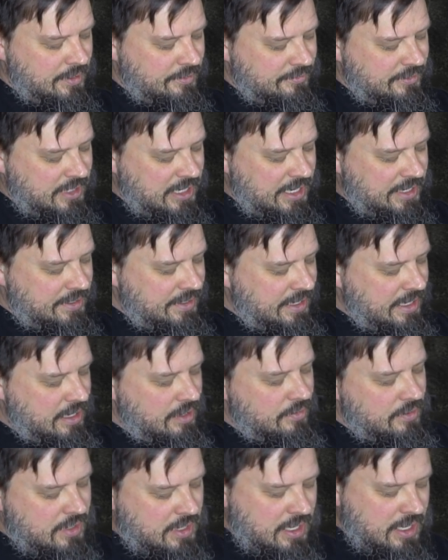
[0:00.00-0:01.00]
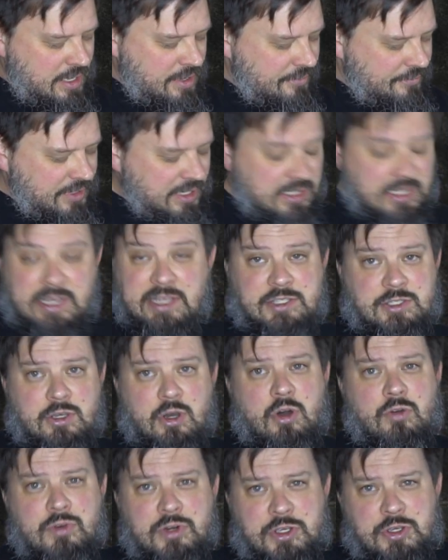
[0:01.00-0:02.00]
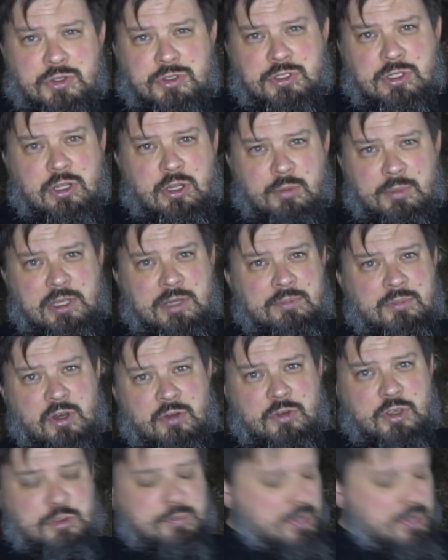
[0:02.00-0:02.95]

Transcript: Right? Now, frankly, it gets overused a little bit in movies.